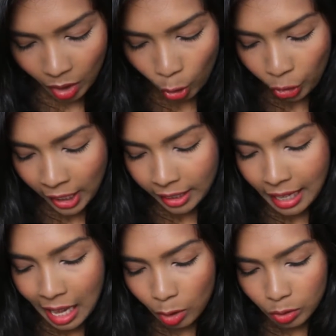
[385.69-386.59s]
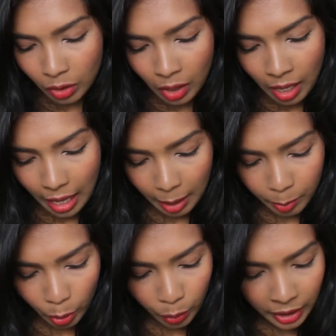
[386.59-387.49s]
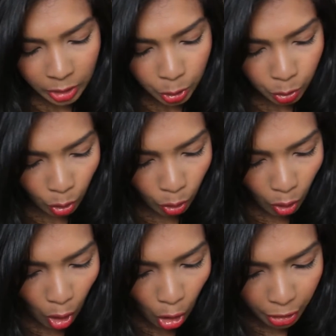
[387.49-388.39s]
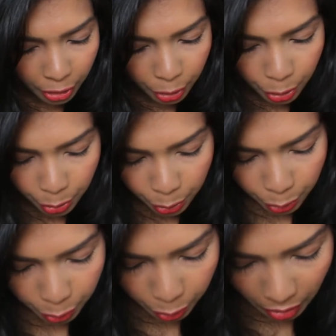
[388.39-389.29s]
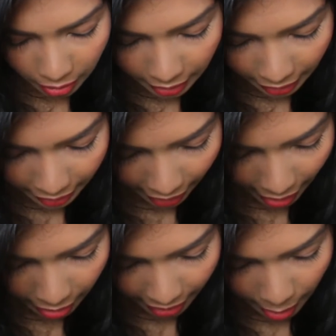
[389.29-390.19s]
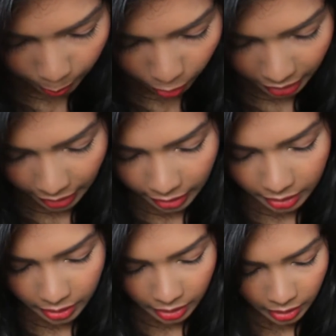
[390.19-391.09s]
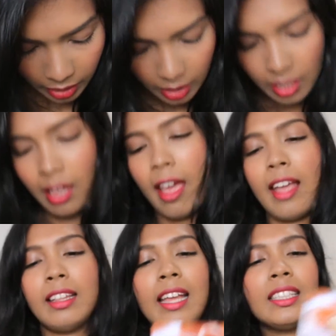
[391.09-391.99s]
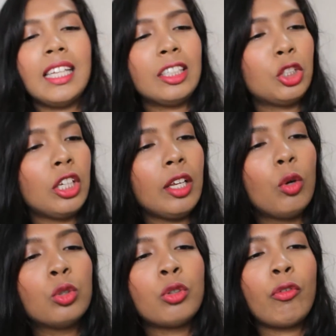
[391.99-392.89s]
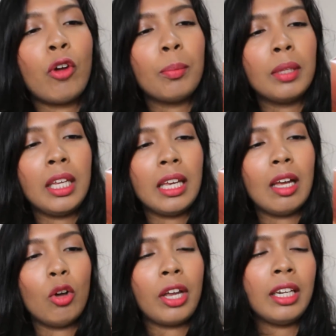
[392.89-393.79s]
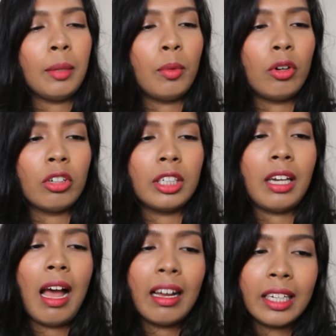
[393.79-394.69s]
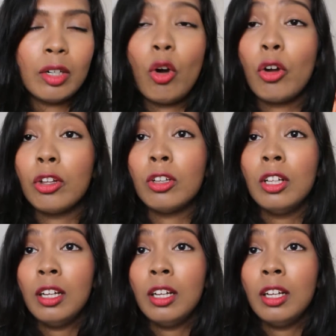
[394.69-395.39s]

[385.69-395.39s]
Okay, now I'm going to go on to another hair care product. And that's actually also from the Organic Moroccan Argan Oil